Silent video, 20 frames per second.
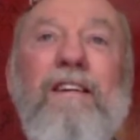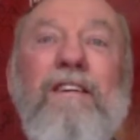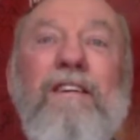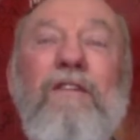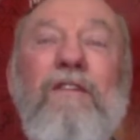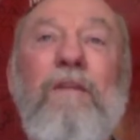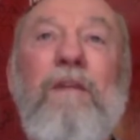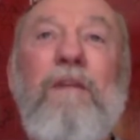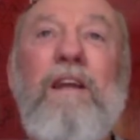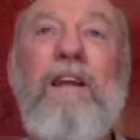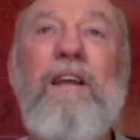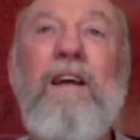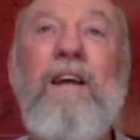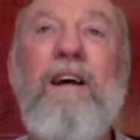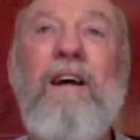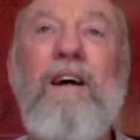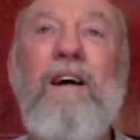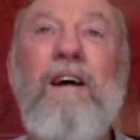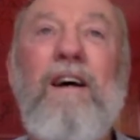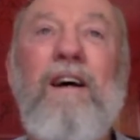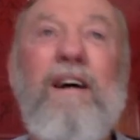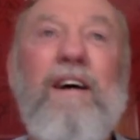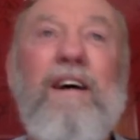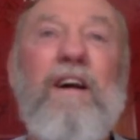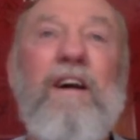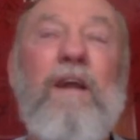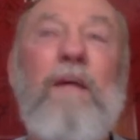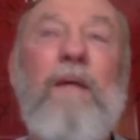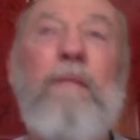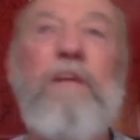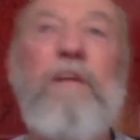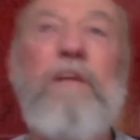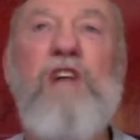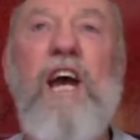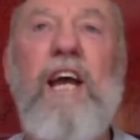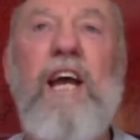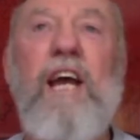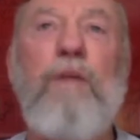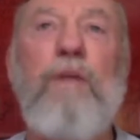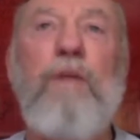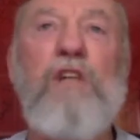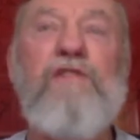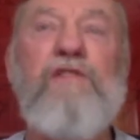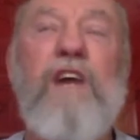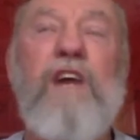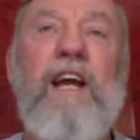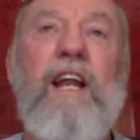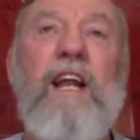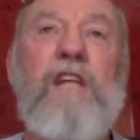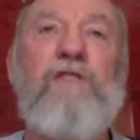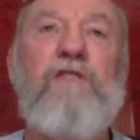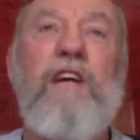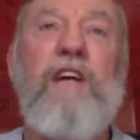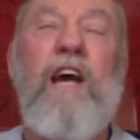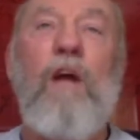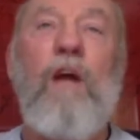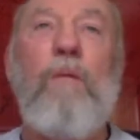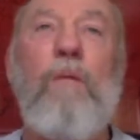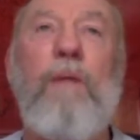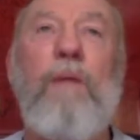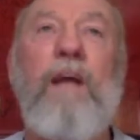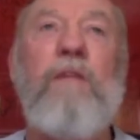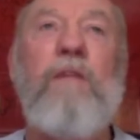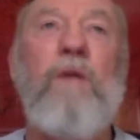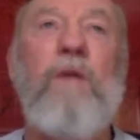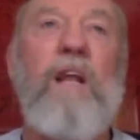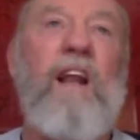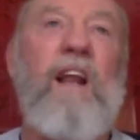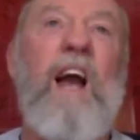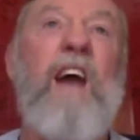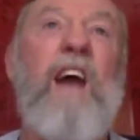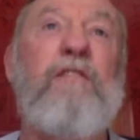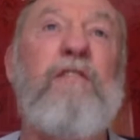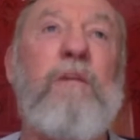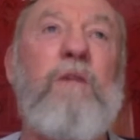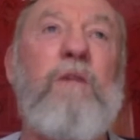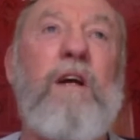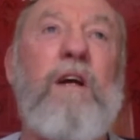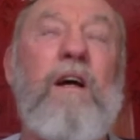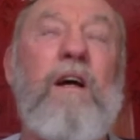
You know what I mean? You know, I remember checking the boys' fingernails for yellow paint. You had a laugh at me.